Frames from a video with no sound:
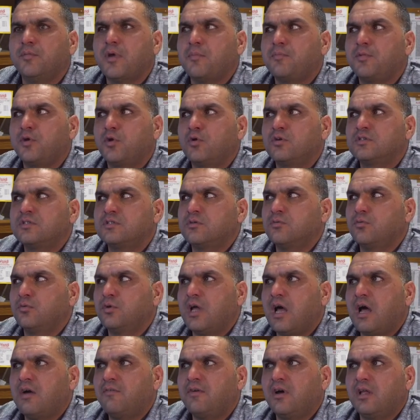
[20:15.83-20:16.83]
because we
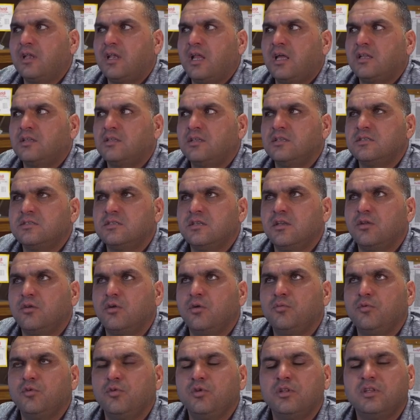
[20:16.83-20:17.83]
have a lot Israeli
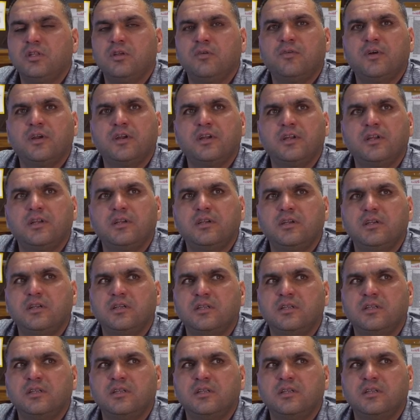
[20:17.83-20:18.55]
community over here,